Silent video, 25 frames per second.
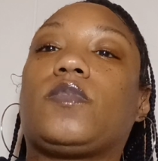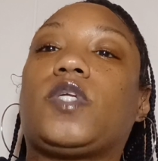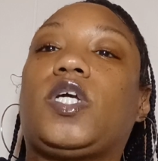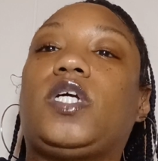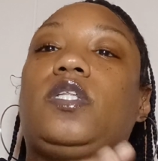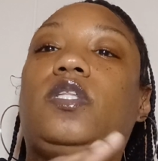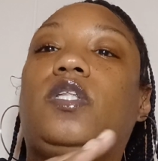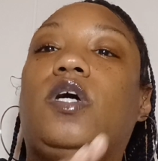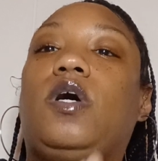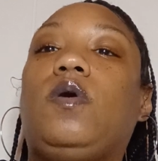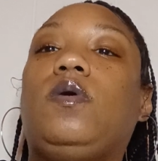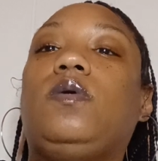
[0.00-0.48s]

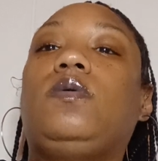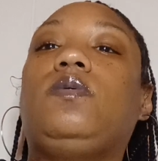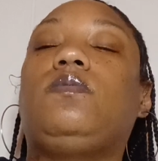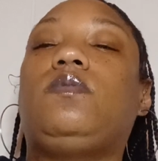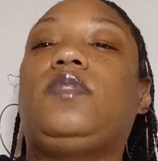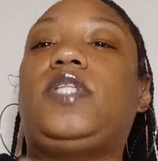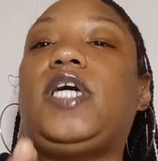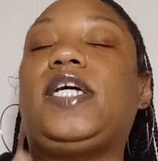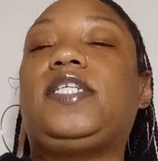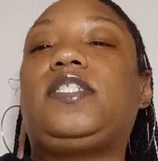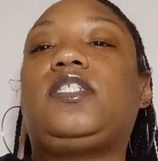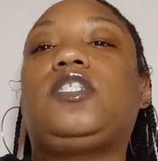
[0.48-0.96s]
though
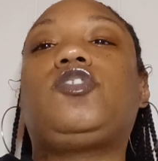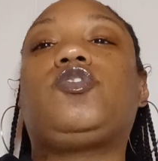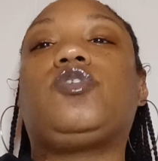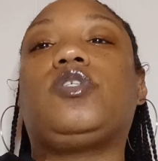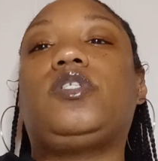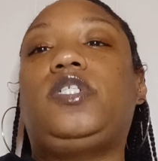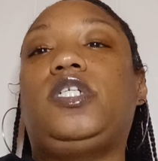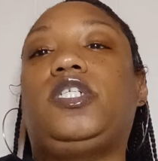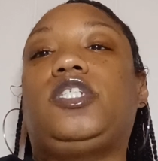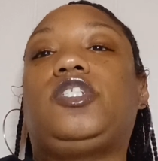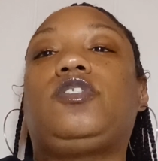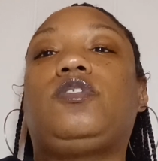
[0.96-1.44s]
that's a
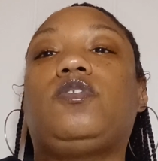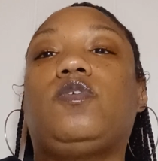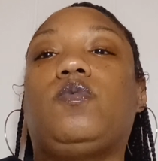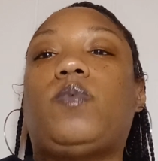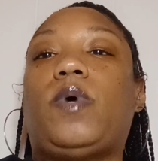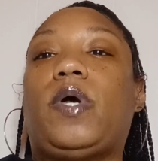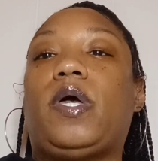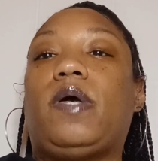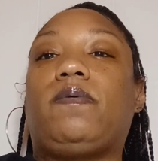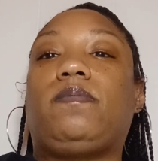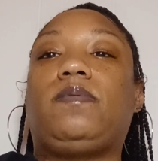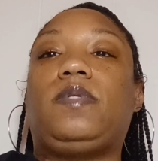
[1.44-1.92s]
traditional
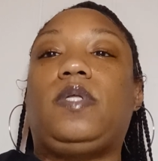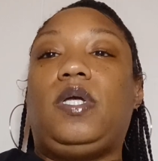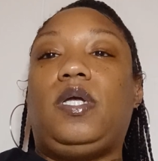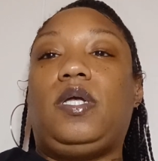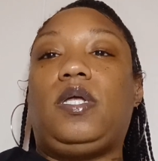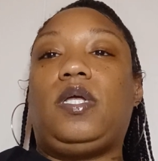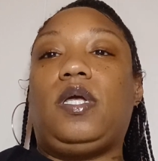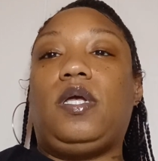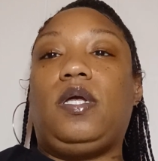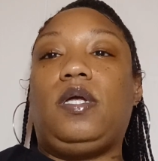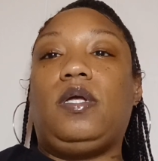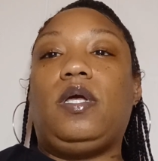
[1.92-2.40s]
way of
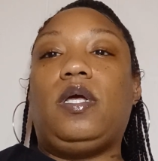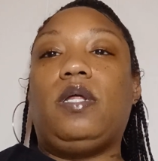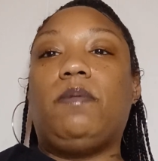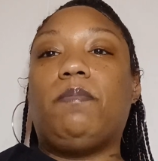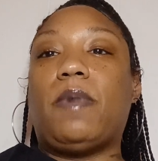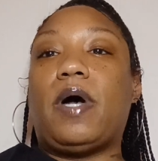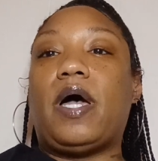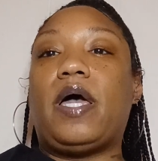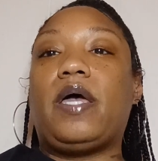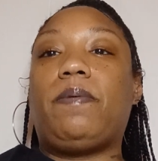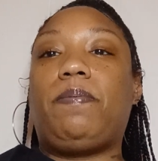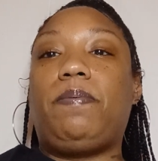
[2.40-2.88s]
thinking, in
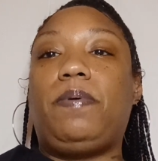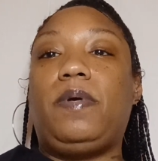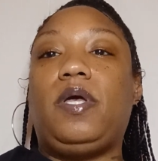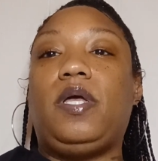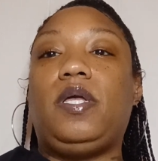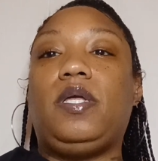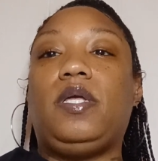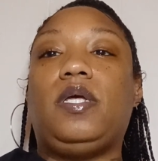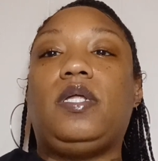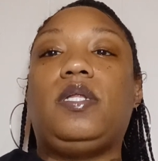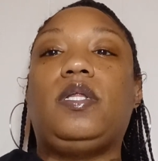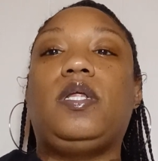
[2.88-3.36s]
my
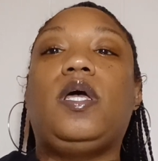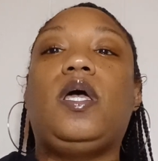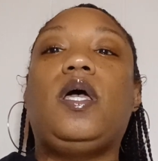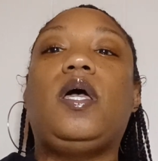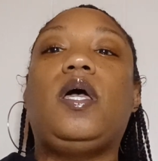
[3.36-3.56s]
opinion.